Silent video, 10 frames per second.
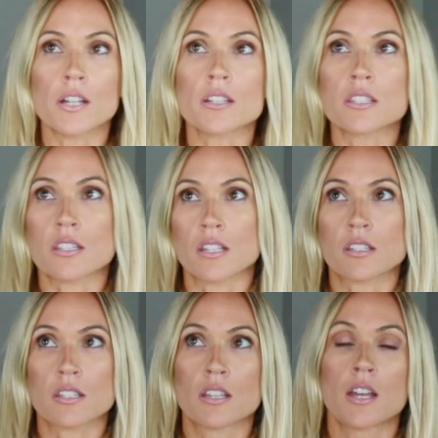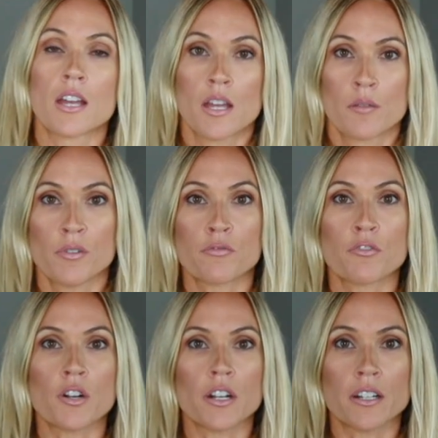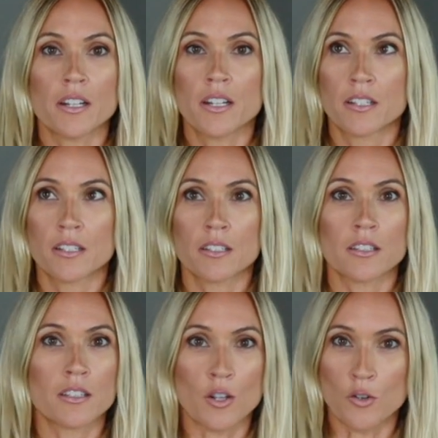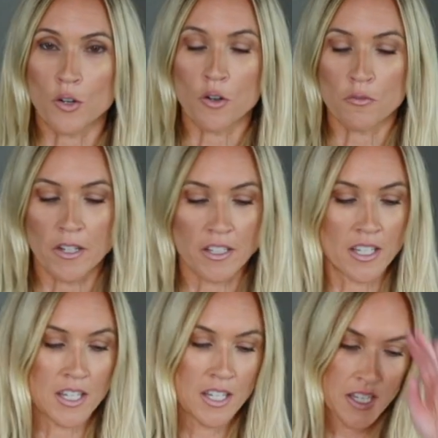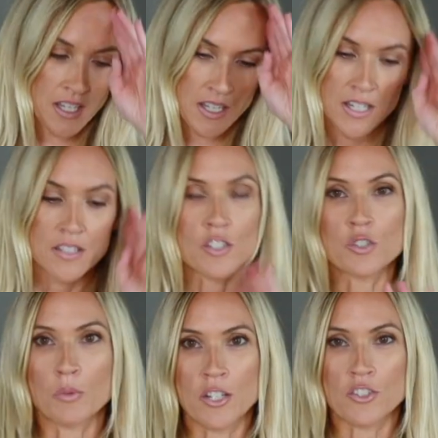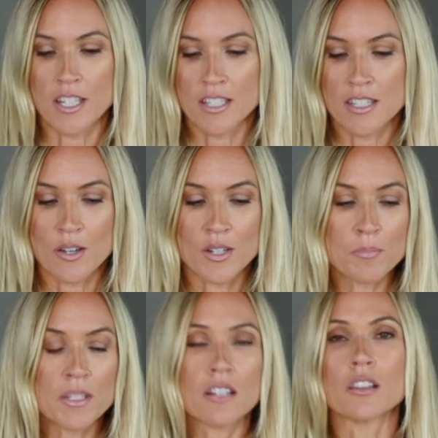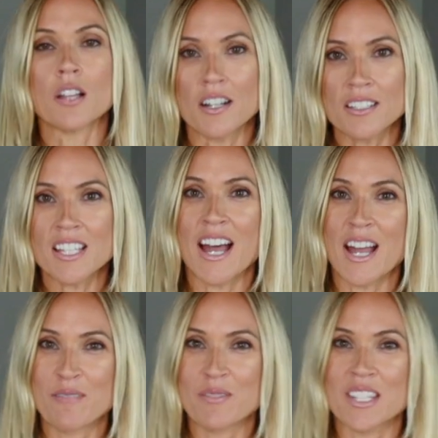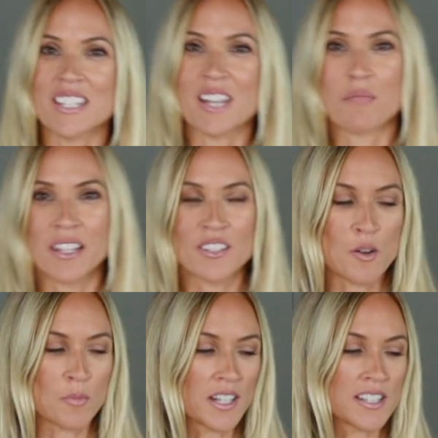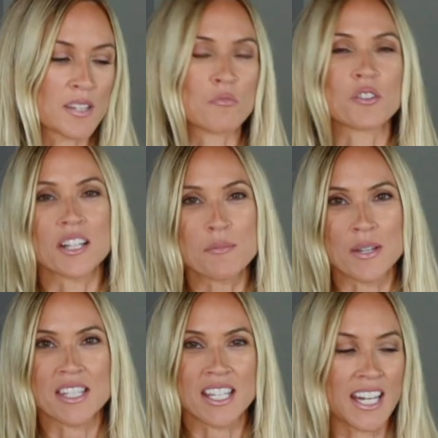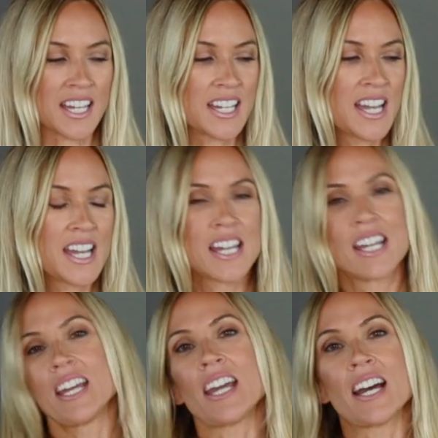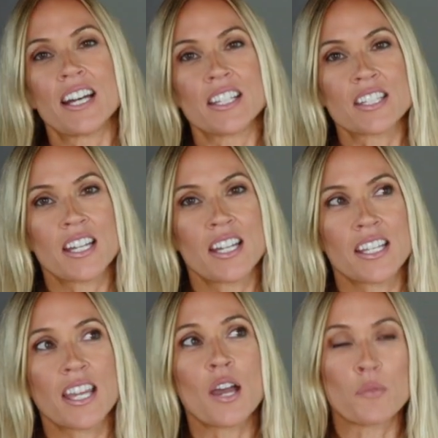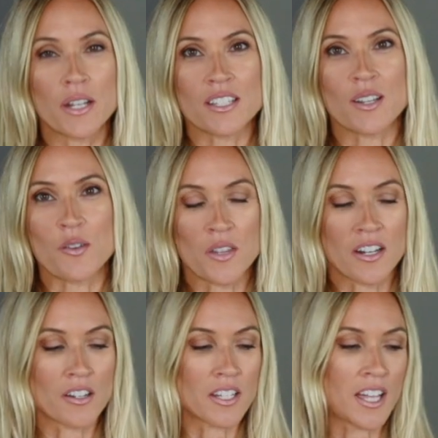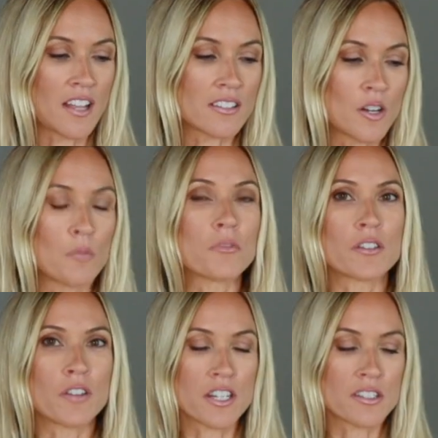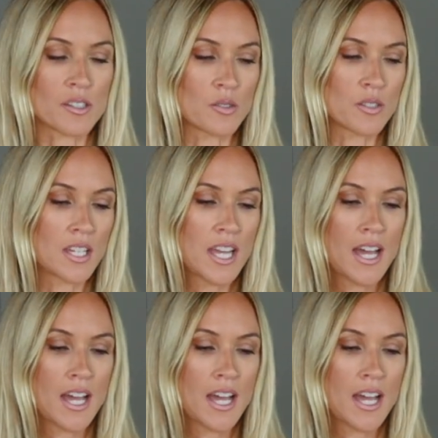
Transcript: Goods since before the whole COVID situation. So it's been a long time since I've been to Home Goods. I'm really missing it and can't wait to go there again, hopefully very soon.